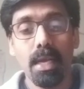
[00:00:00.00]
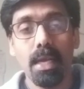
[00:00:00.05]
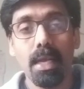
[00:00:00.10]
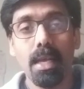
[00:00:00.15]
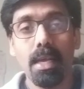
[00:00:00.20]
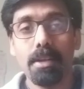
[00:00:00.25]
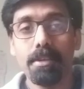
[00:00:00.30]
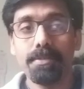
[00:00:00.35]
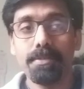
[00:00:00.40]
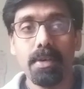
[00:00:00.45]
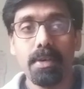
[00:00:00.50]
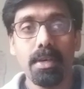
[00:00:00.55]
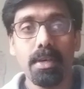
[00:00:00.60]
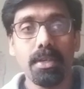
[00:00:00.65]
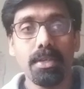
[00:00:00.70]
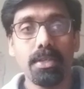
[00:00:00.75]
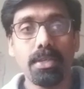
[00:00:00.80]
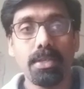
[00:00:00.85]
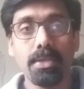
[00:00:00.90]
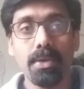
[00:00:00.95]
kind of
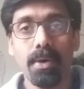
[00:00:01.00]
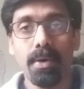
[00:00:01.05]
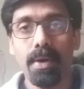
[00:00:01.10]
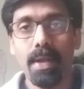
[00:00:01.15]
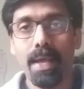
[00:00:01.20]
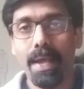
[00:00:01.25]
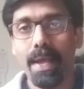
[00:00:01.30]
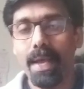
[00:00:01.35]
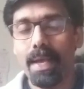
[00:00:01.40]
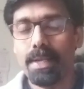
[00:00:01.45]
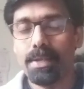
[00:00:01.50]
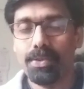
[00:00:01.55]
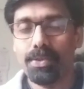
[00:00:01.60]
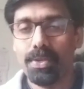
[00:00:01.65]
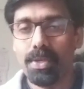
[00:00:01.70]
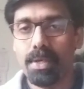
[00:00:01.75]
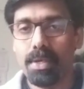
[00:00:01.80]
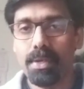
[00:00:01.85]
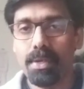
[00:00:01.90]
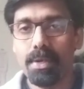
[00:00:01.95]
a short
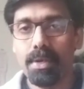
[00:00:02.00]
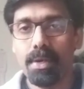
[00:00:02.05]
answer.